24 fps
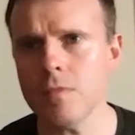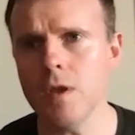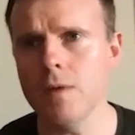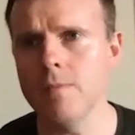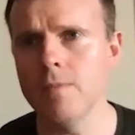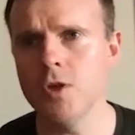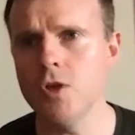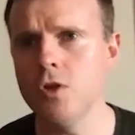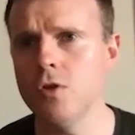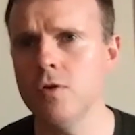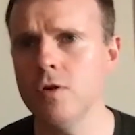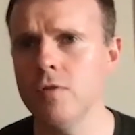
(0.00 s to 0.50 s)

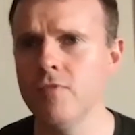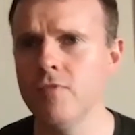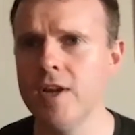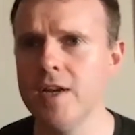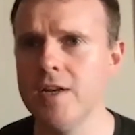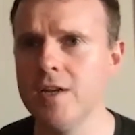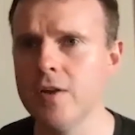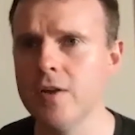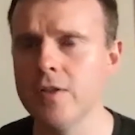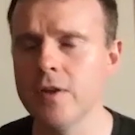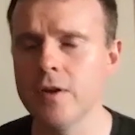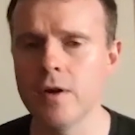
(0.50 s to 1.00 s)
but you can
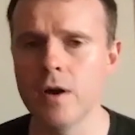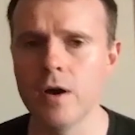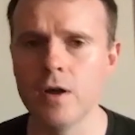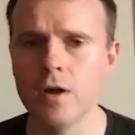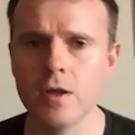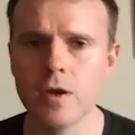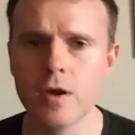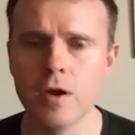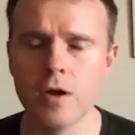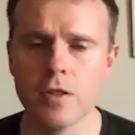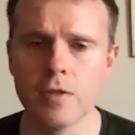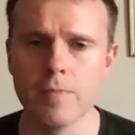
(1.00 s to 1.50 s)
read other
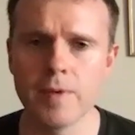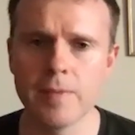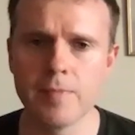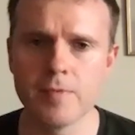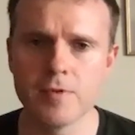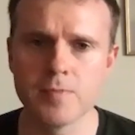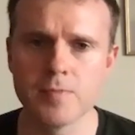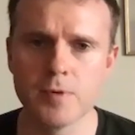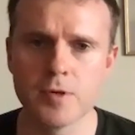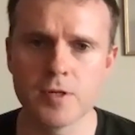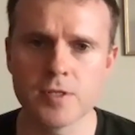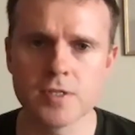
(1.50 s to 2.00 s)
other other
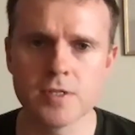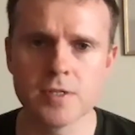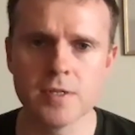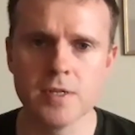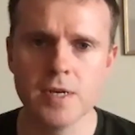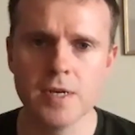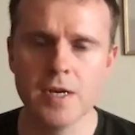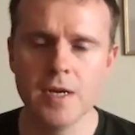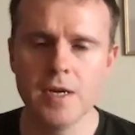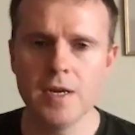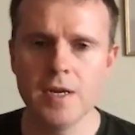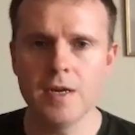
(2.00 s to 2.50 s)
people's books and
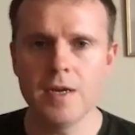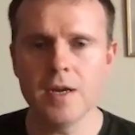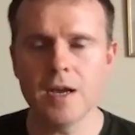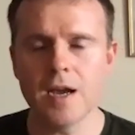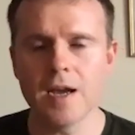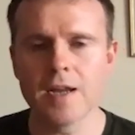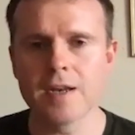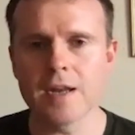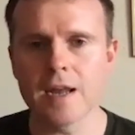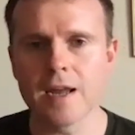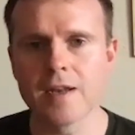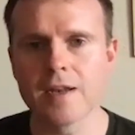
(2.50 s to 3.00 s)

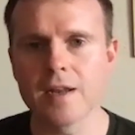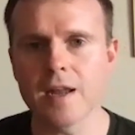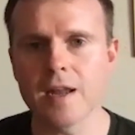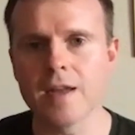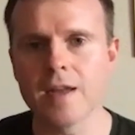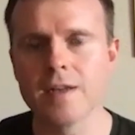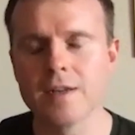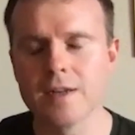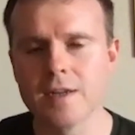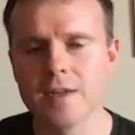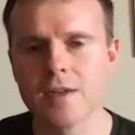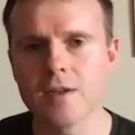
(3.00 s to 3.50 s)
and and
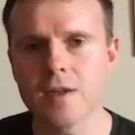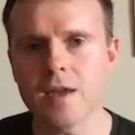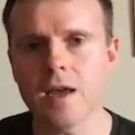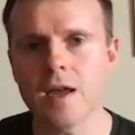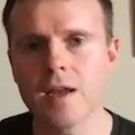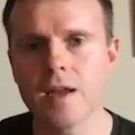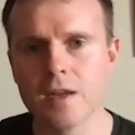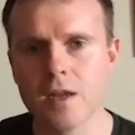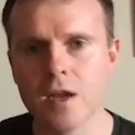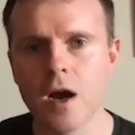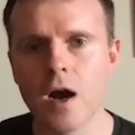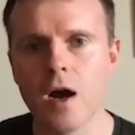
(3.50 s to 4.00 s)
and
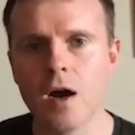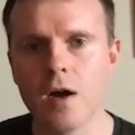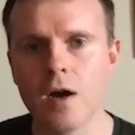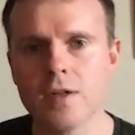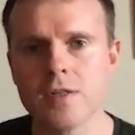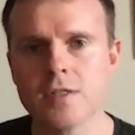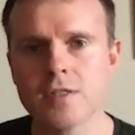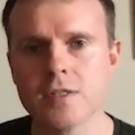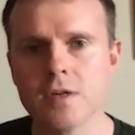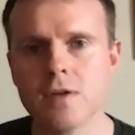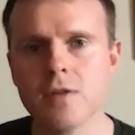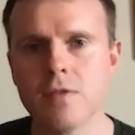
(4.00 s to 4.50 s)
and
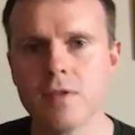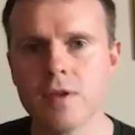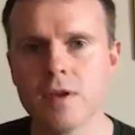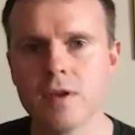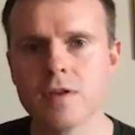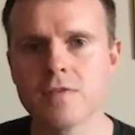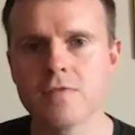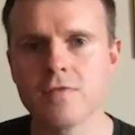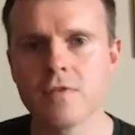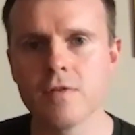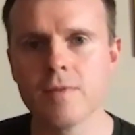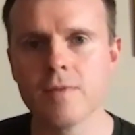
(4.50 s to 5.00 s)
garner certain
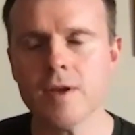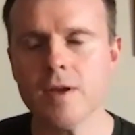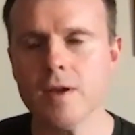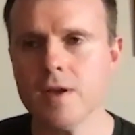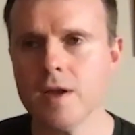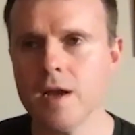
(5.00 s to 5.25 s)
things from it.